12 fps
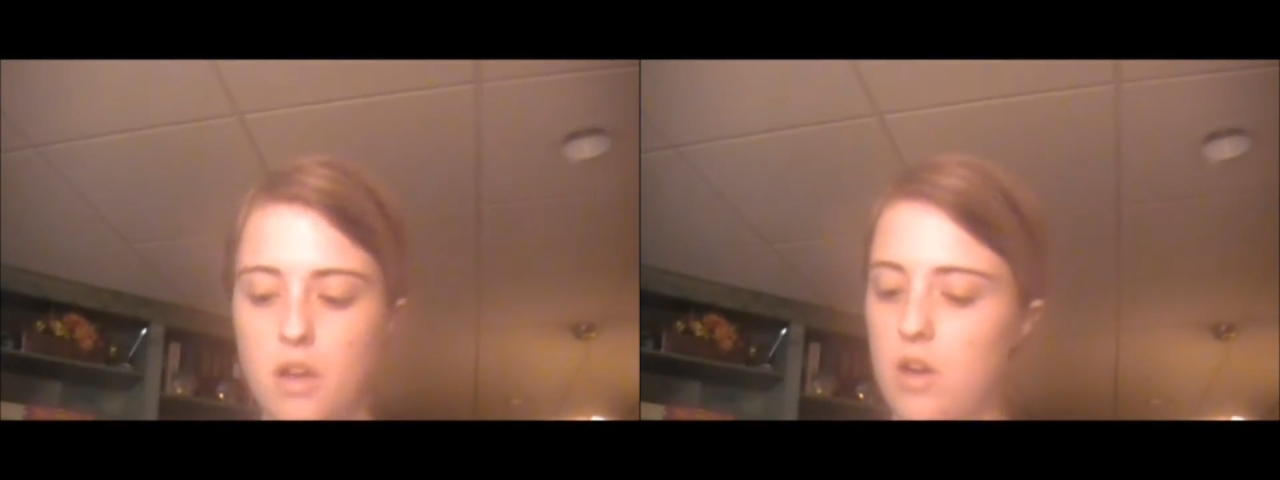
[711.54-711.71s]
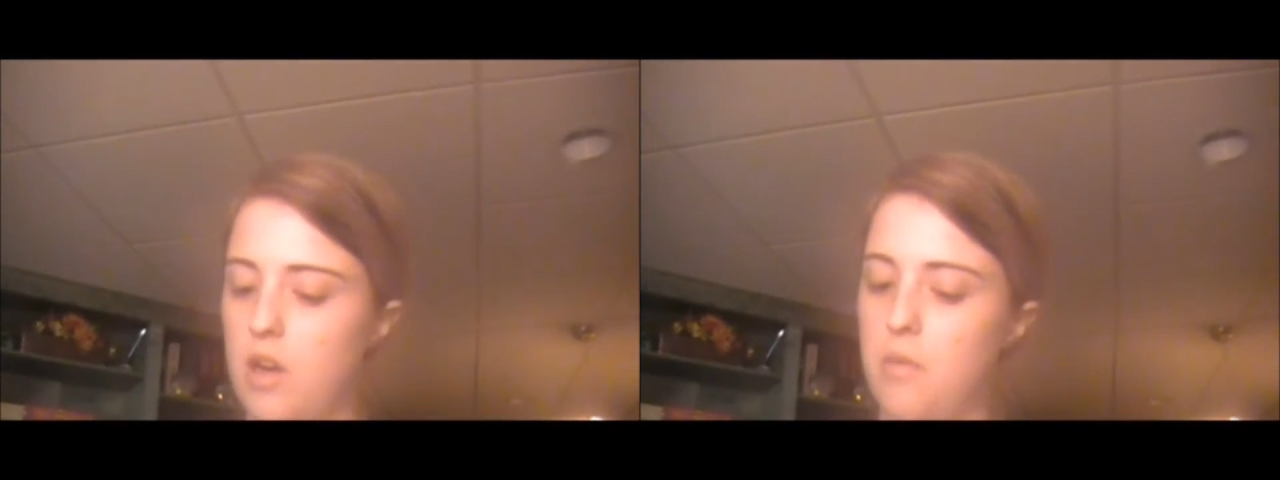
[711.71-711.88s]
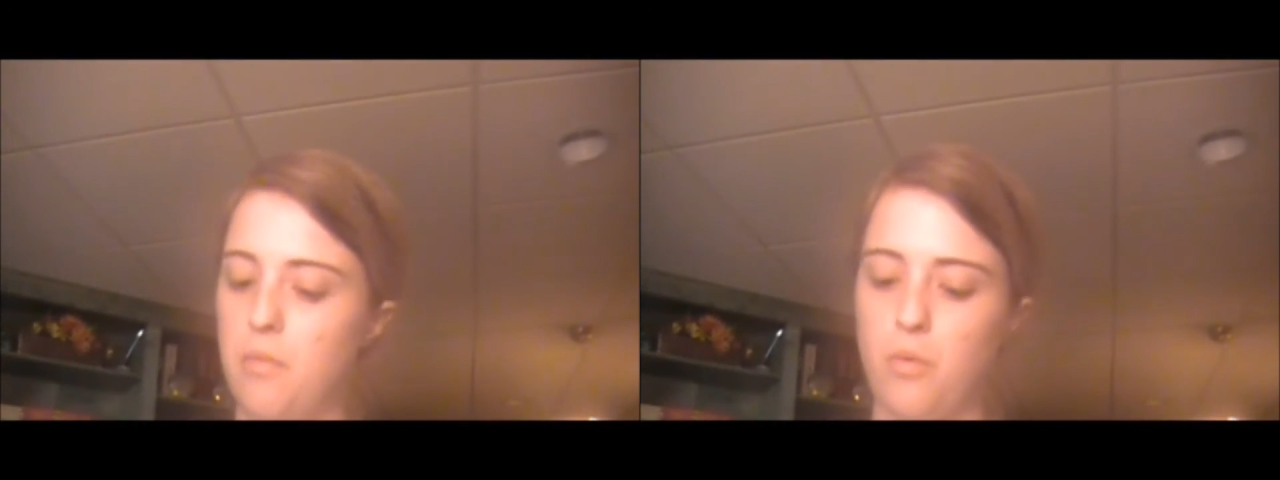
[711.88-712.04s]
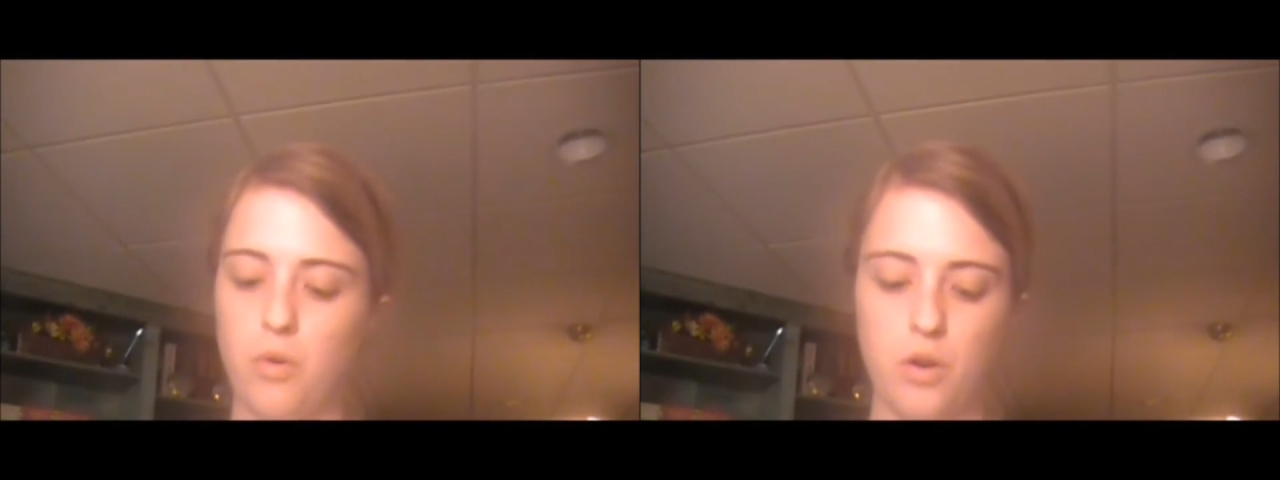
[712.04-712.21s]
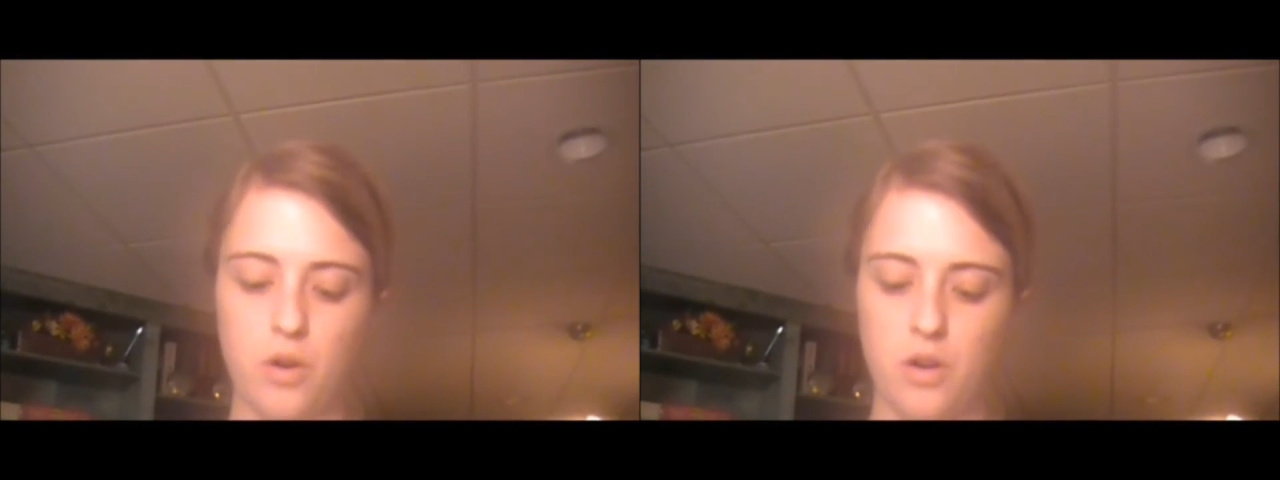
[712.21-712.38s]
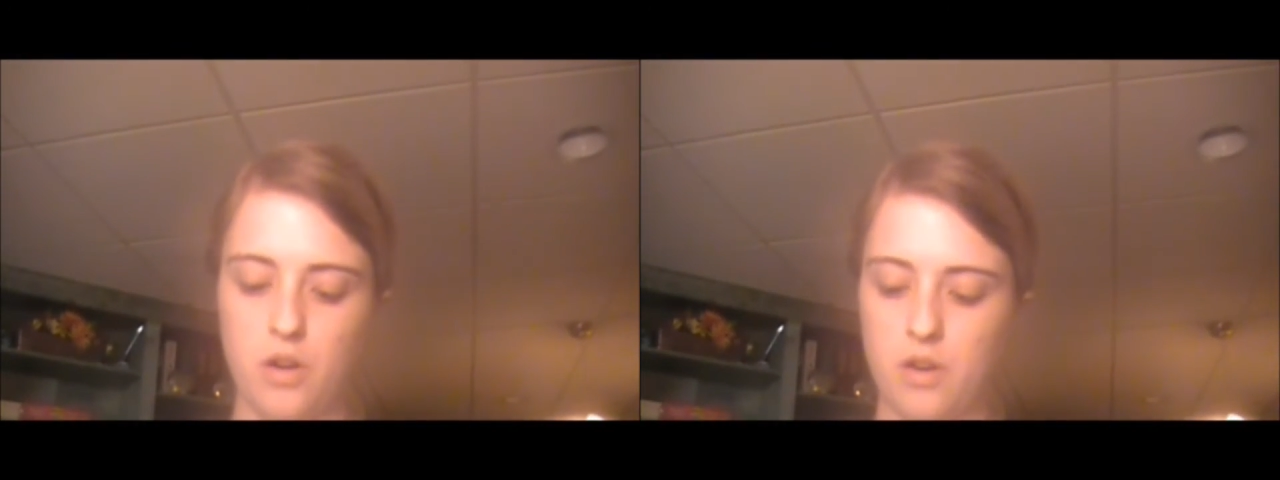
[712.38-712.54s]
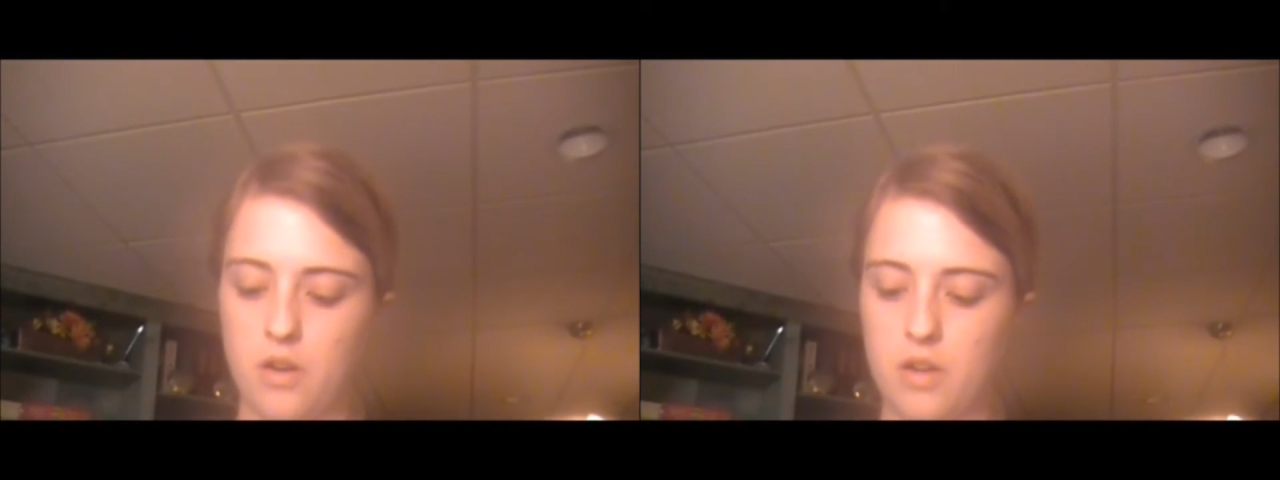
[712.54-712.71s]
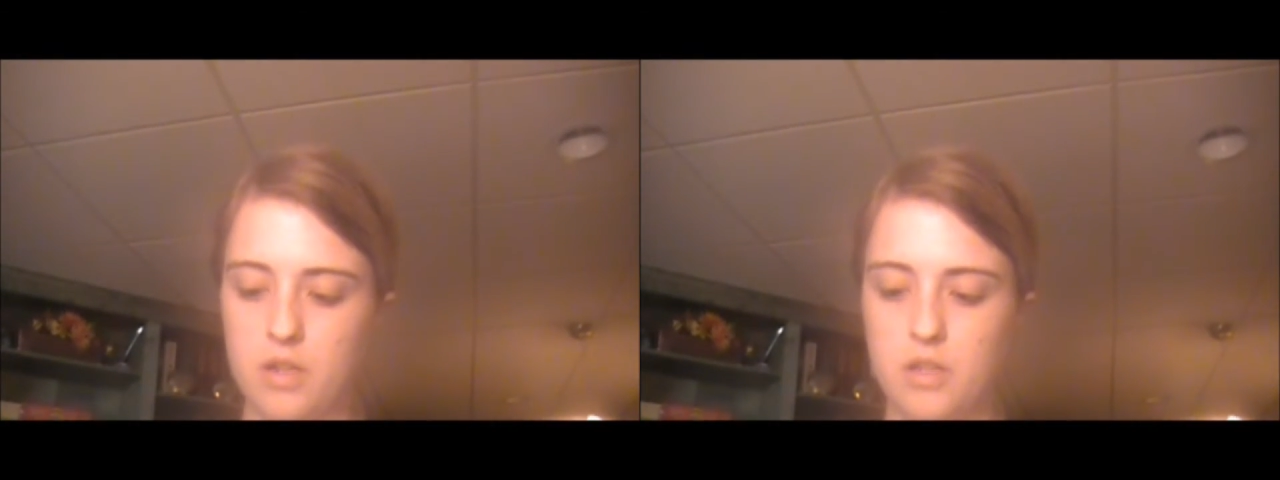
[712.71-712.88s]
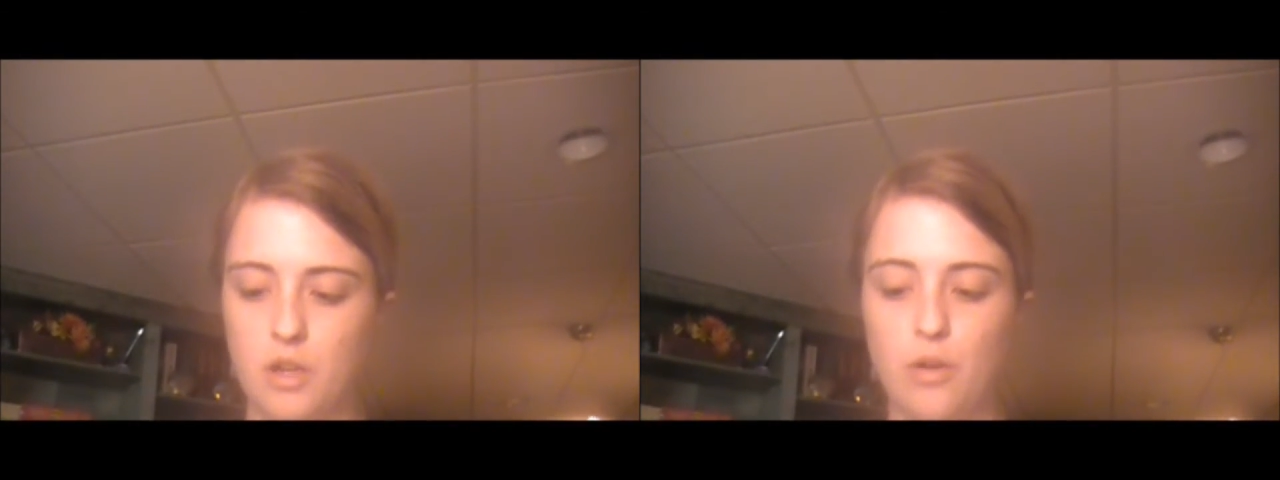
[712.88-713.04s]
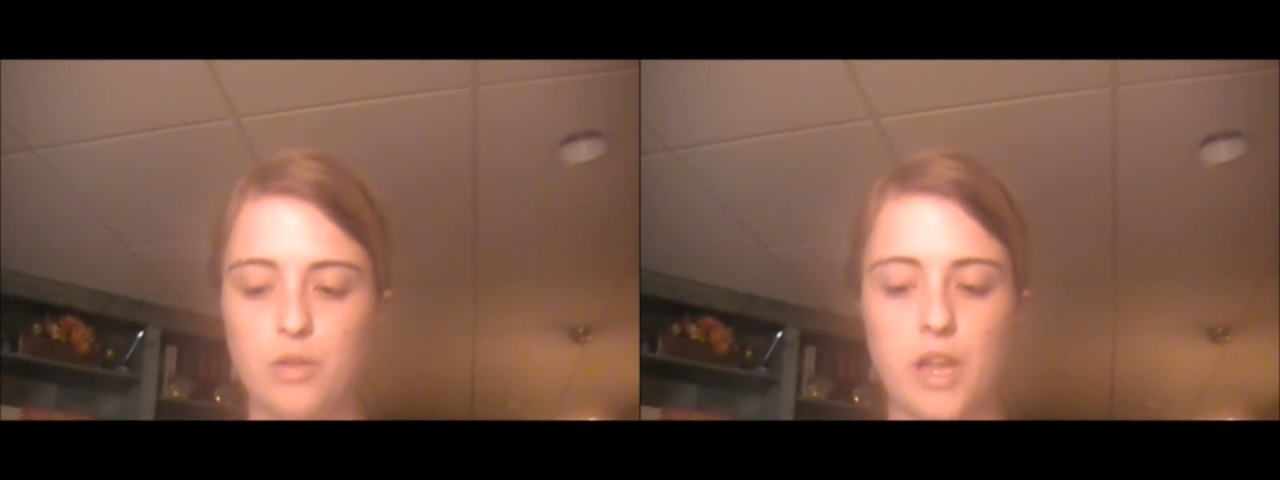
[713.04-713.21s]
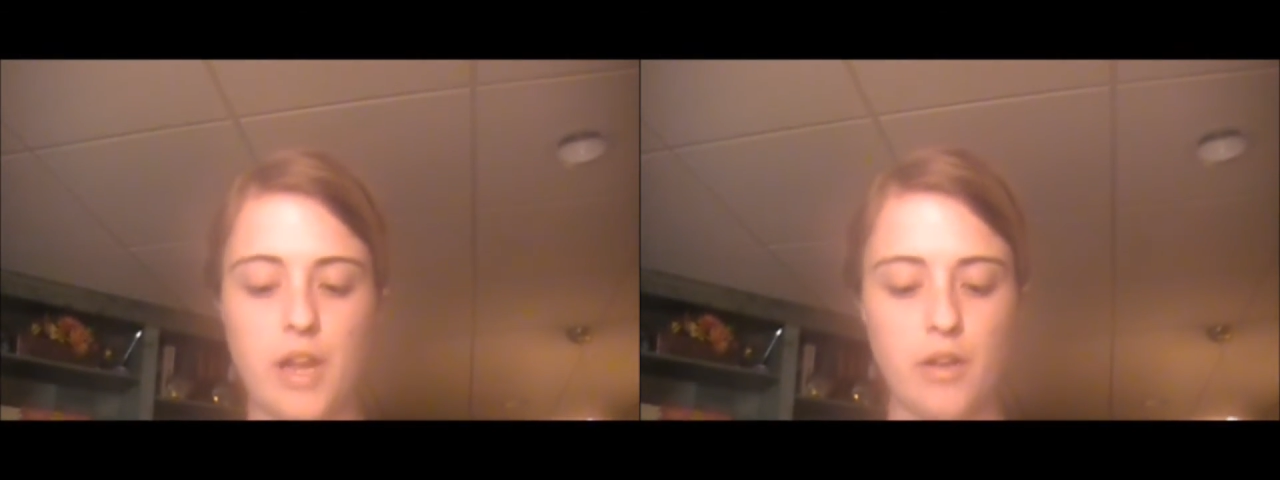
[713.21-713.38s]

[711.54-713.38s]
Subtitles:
or take